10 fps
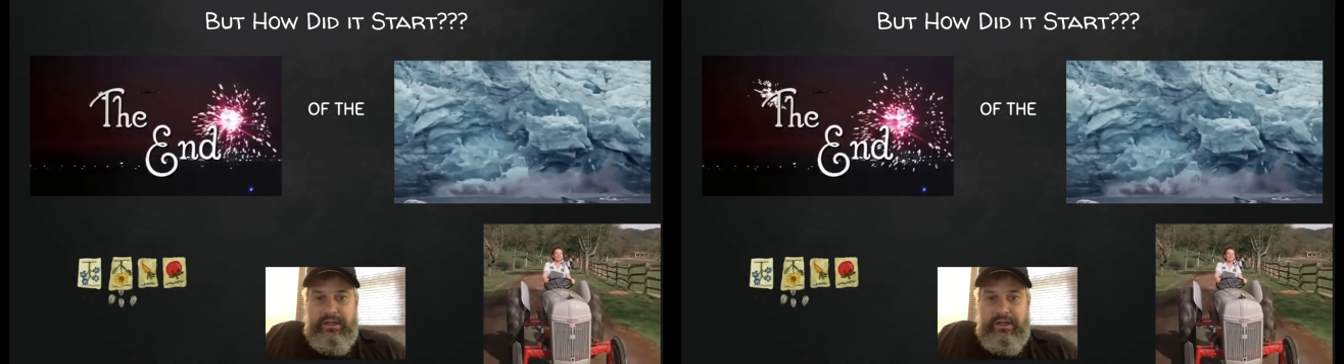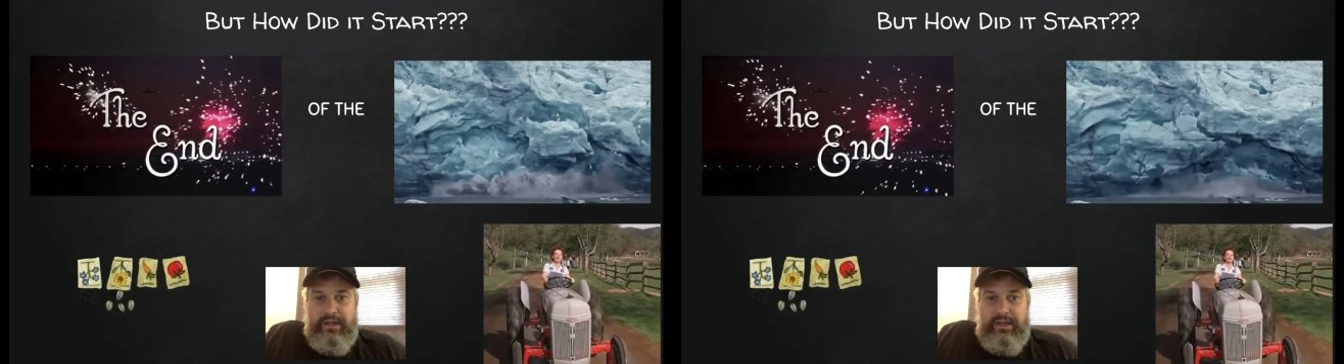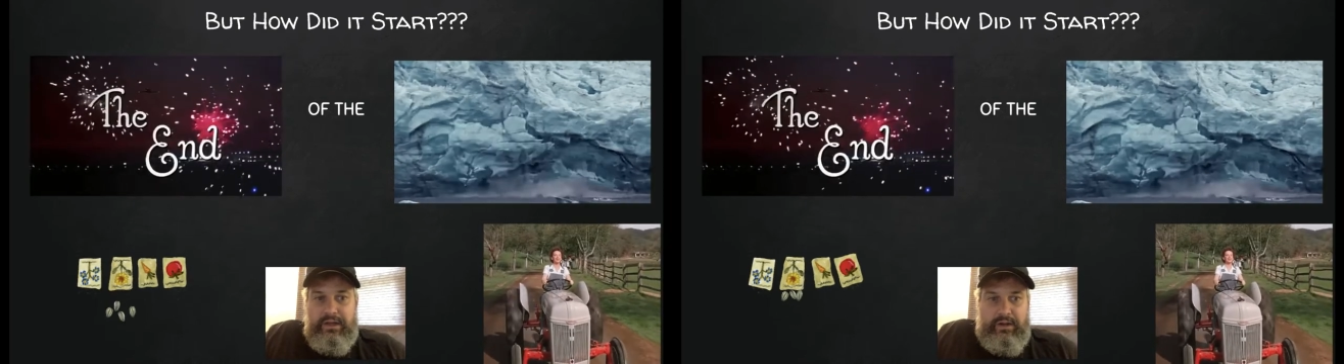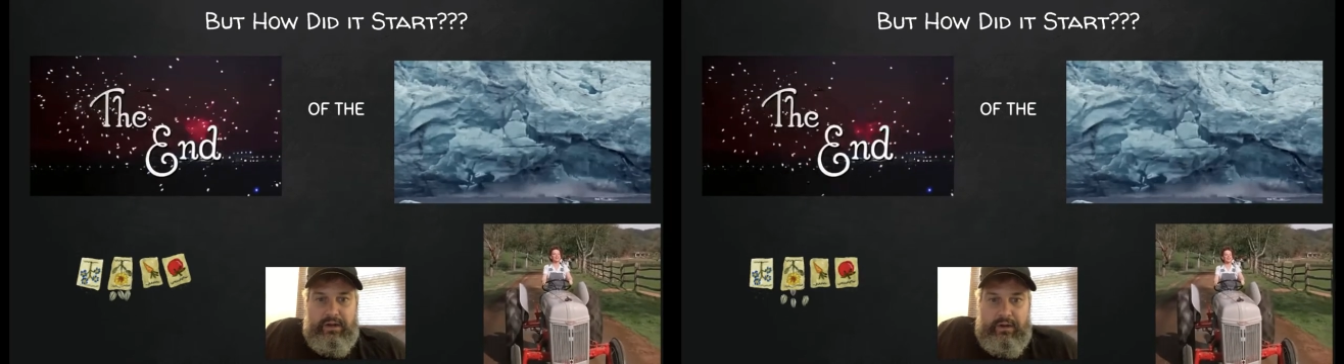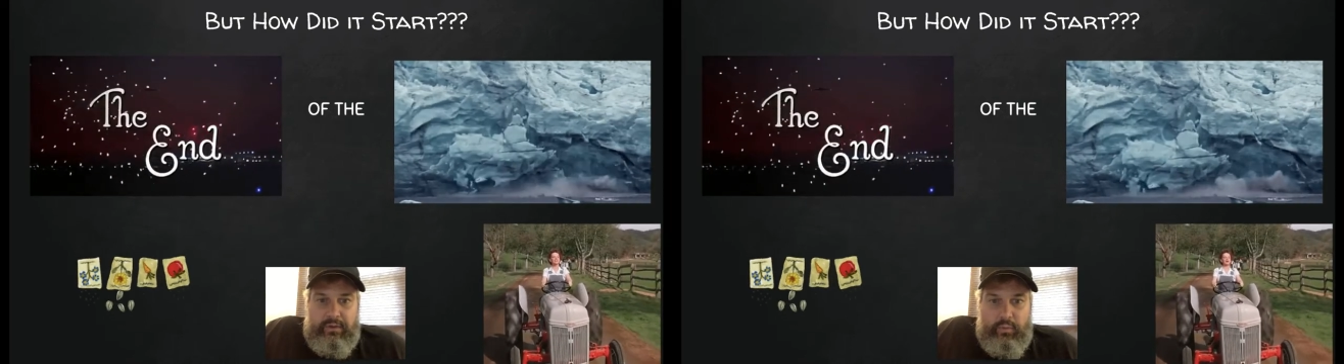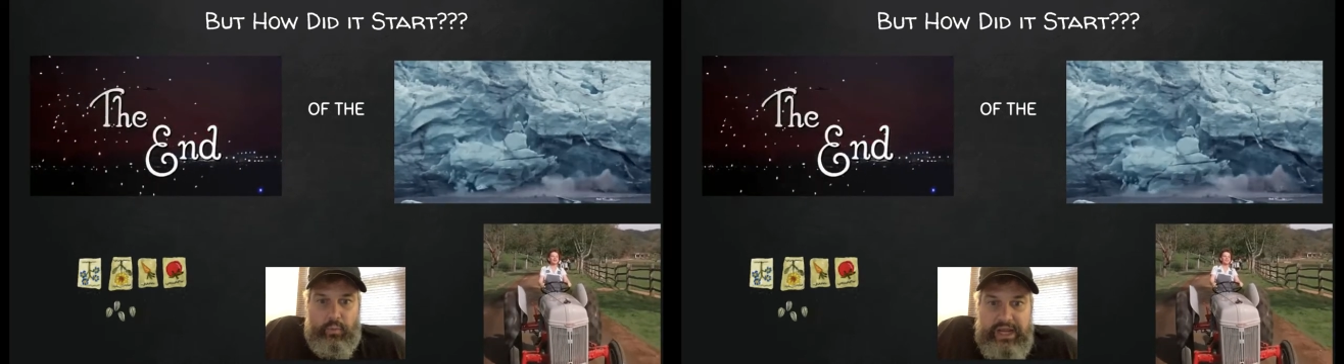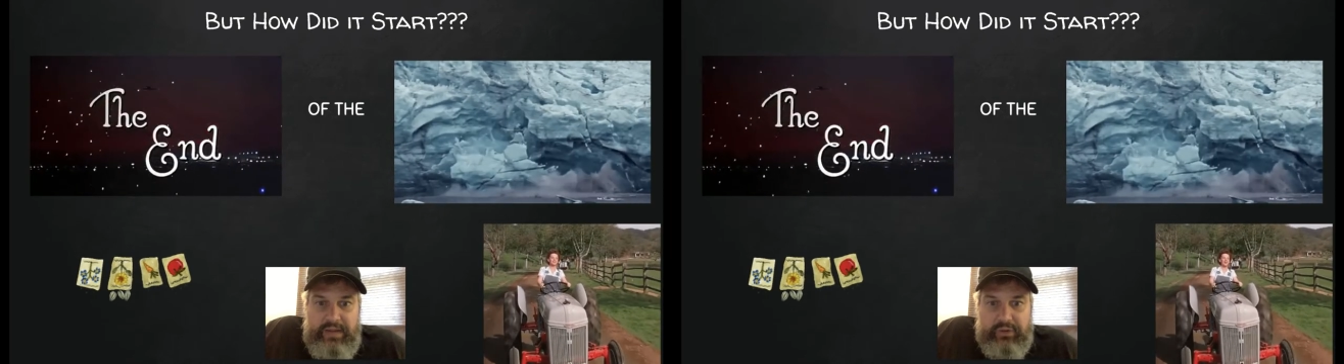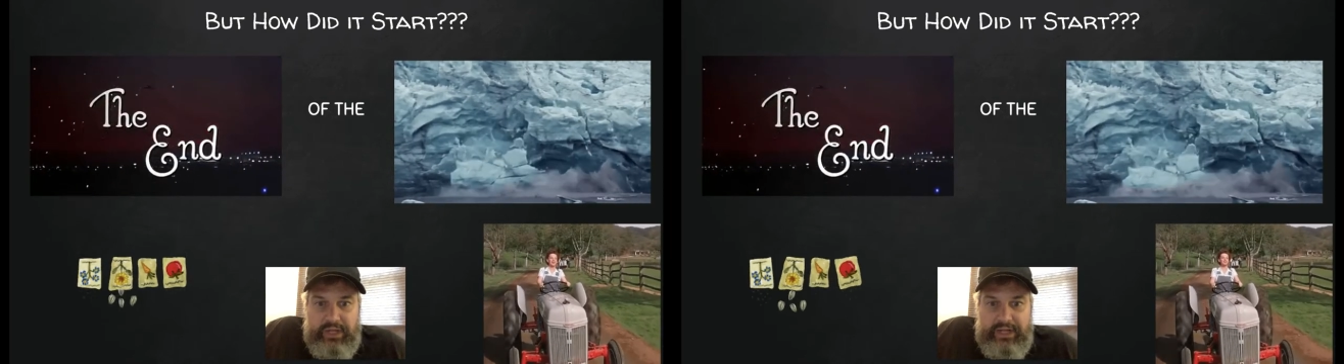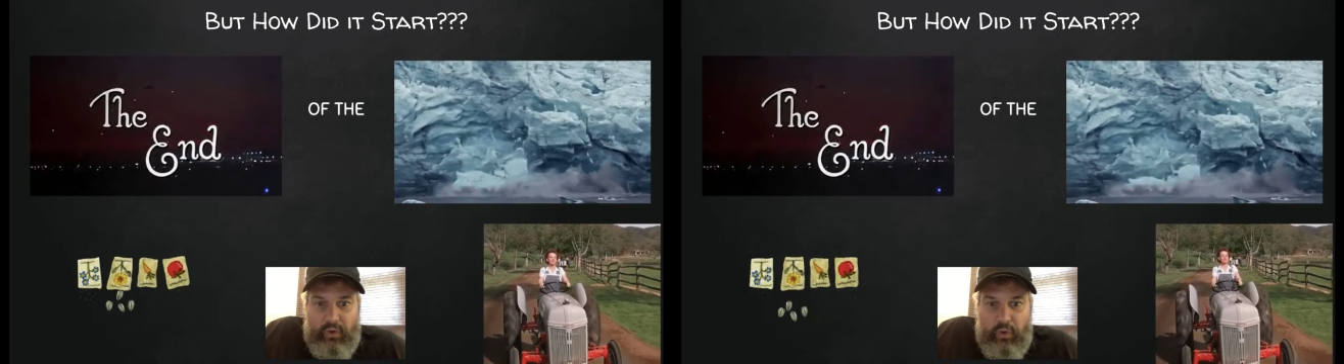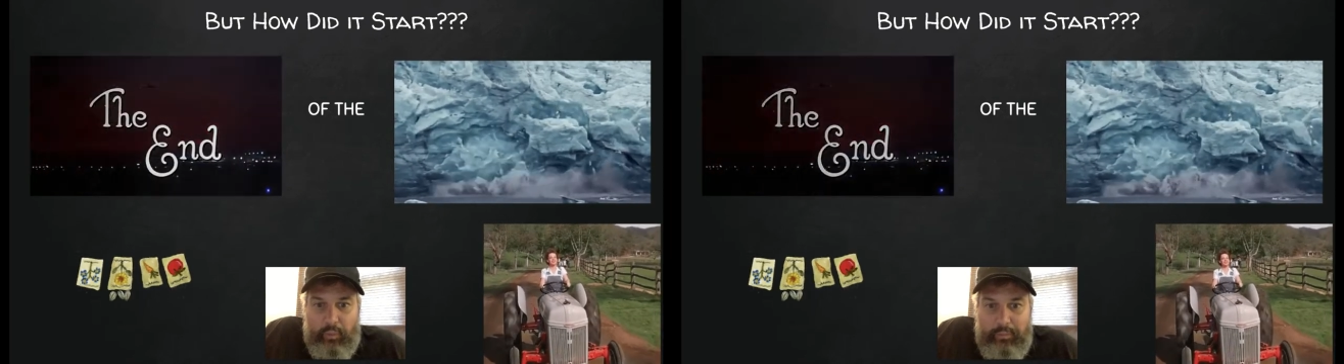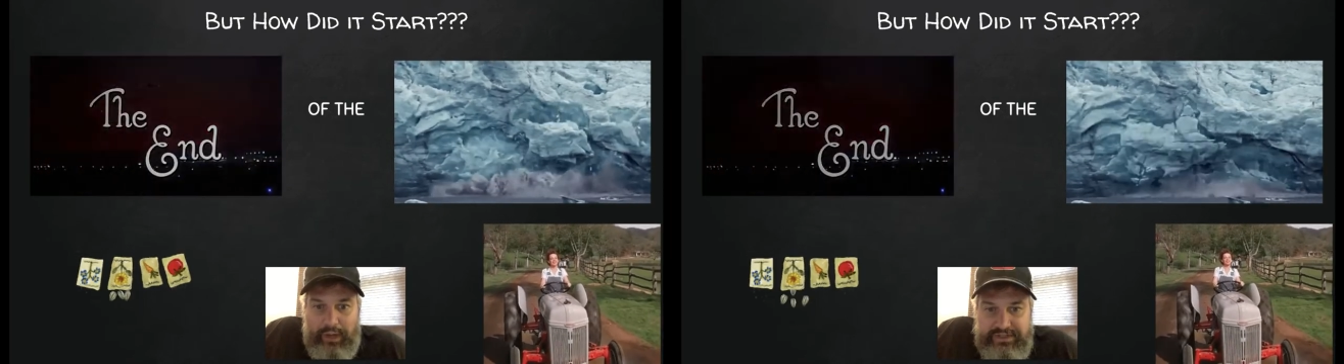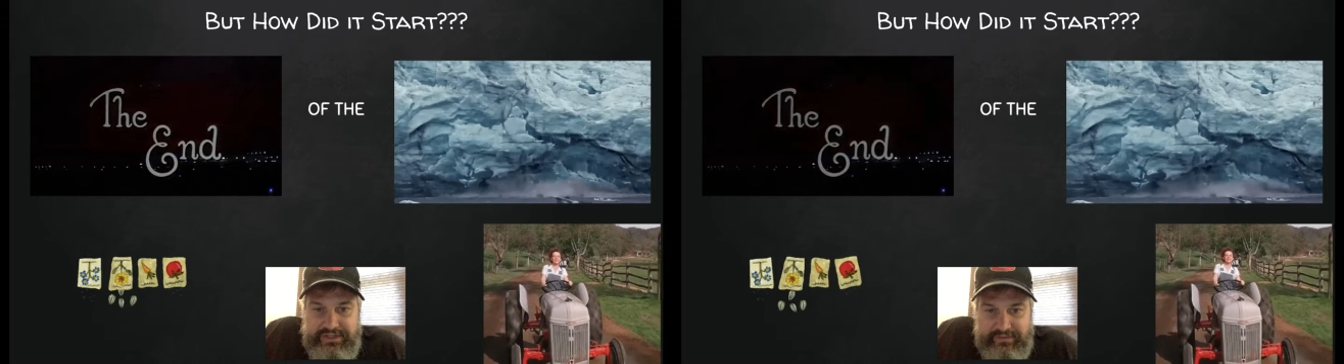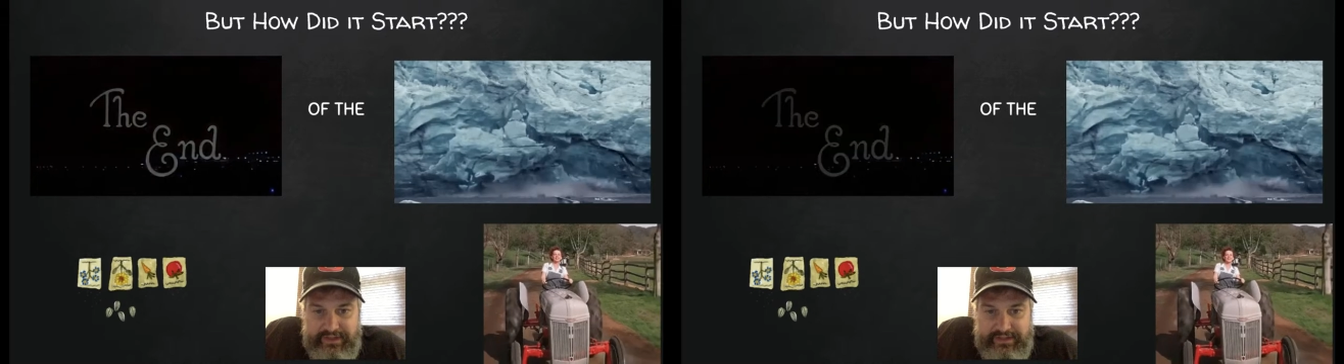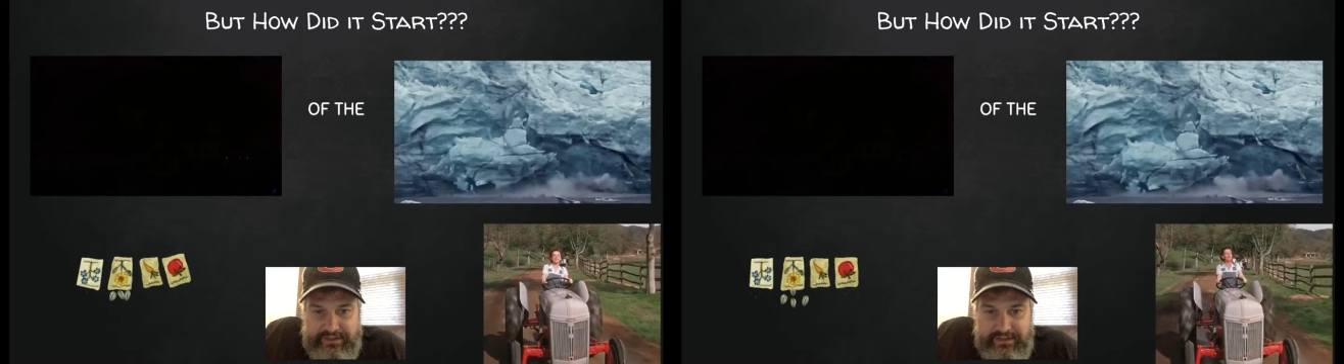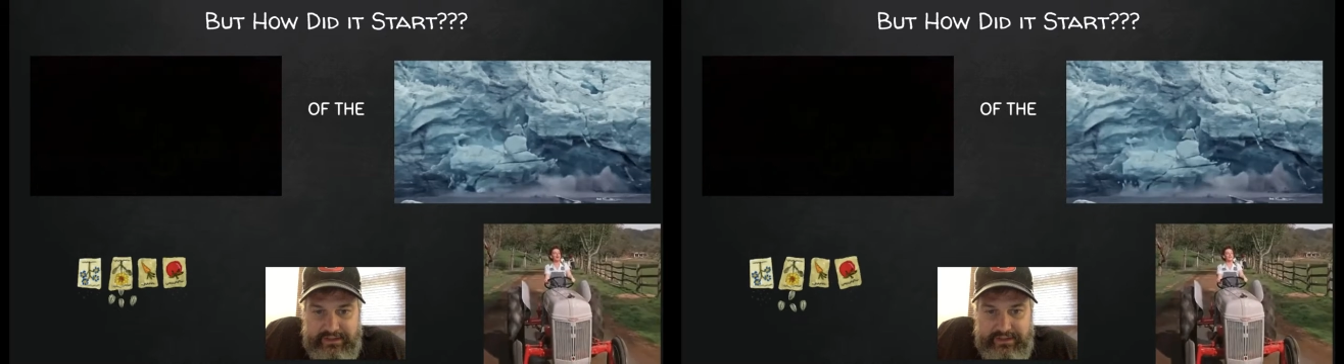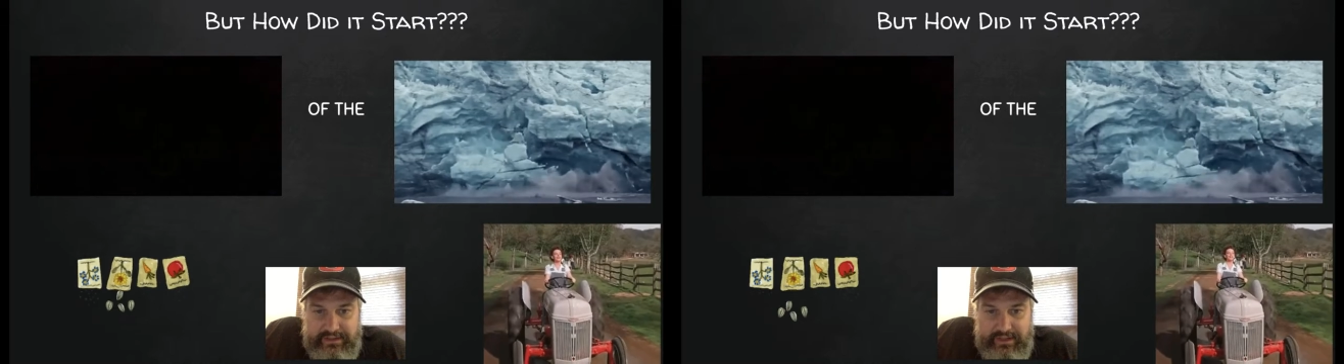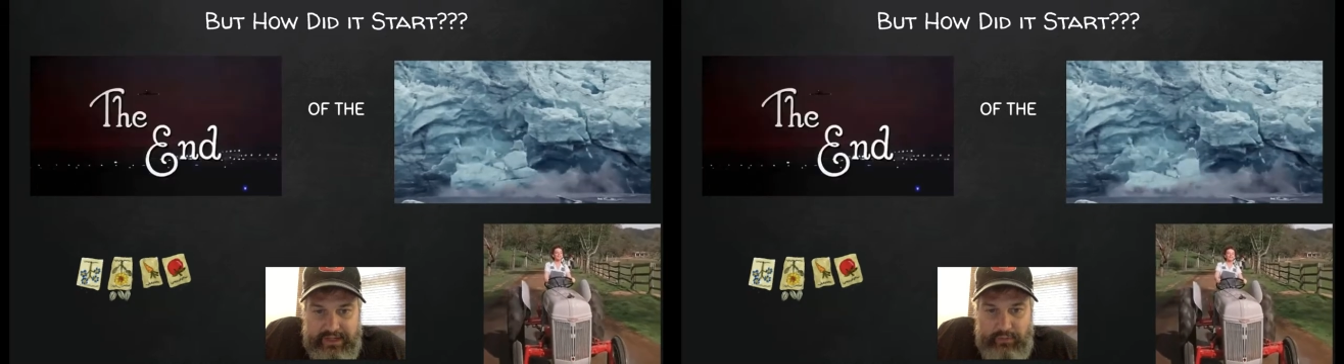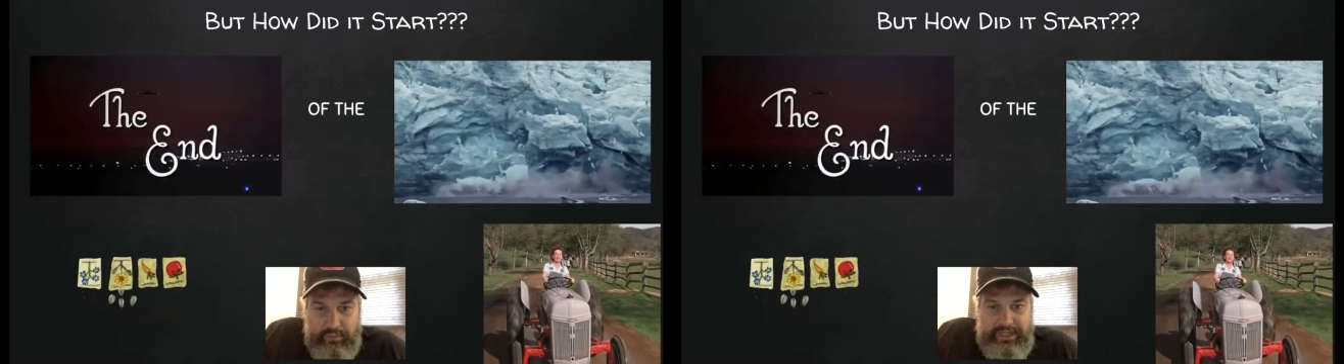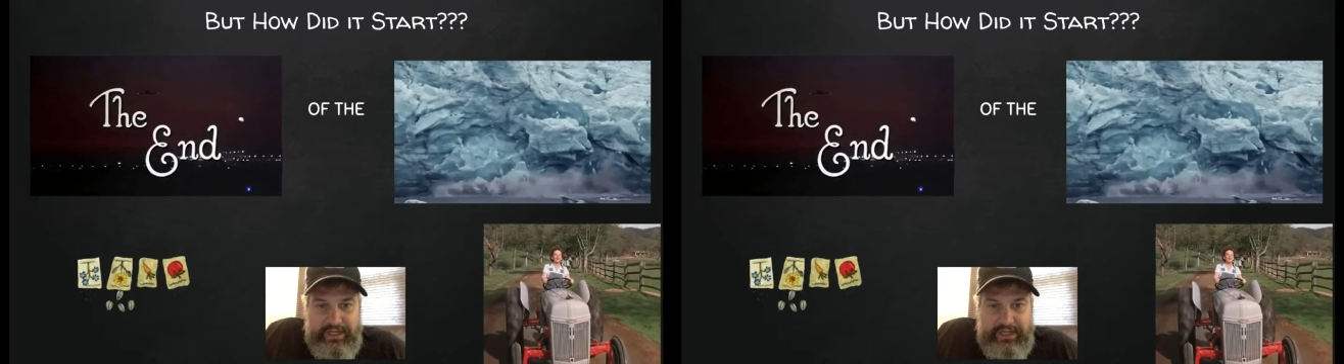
dang, we can plant a whole bunch of this.